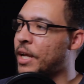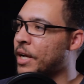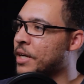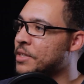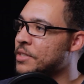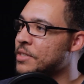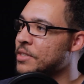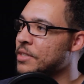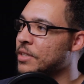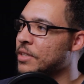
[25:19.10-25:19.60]

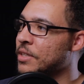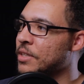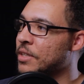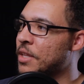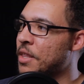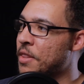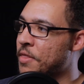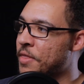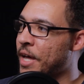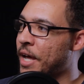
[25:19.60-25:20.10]
liked
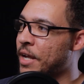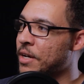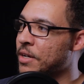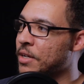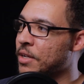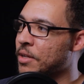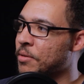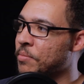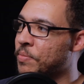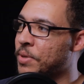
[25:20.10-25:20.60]
that
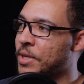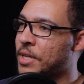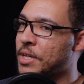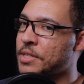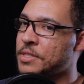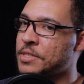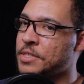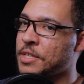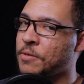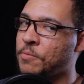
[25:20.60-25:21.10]

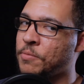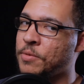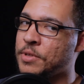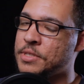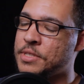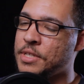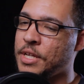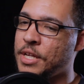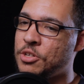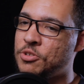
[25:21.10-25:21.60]
because it
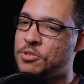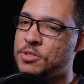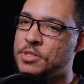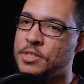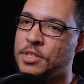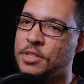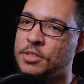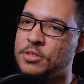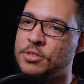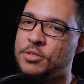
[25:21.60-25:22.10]
was
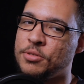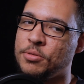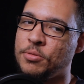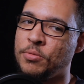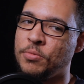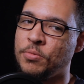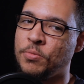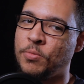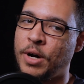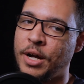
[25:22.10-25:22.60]
interesting
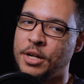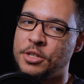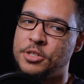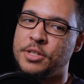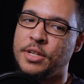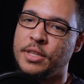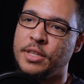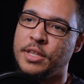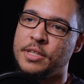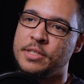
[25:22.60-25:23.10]
to
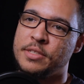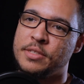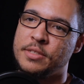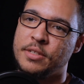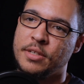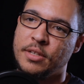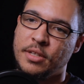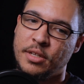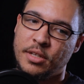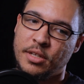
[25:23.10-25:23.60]
watch, at
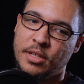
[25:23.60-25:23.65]
least.